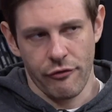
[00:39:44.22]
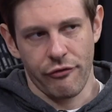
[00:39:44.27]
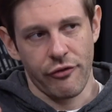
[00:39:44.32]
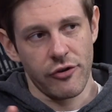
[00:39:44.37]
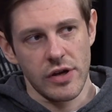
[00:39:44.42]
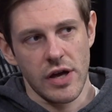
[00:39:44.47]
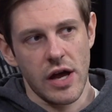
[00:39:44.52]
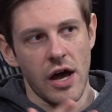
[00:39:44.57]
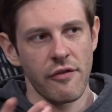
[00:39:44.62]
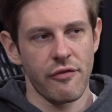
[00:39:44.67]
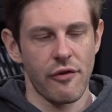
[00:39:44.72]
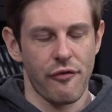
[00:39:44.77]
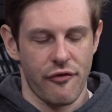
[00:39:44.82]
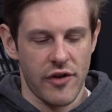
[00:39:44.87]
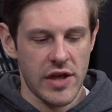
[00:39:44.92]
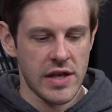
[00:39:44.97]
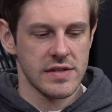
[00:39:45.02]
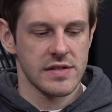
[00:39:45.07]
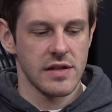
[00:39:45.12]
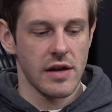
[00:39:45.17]
for other
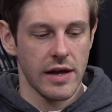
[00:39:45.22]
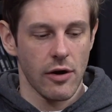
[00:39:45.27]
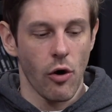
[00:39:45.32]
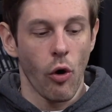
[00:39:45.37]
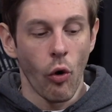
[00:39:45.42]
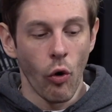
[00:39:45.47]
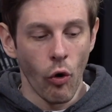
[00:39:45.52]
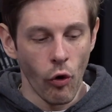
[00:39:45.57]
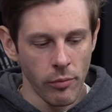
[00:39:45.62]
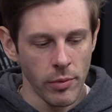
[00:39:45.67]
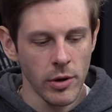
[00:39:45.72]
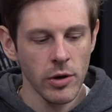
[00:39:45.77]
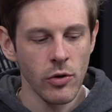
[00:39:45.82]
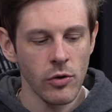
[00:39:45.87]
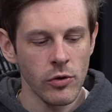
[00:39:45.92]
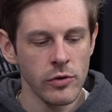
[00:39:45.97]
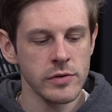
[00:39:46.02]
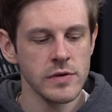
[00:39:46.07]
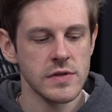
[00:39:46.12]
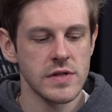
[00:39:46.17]
things like
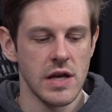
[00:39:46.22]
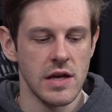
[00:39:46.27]
Hormagaunts,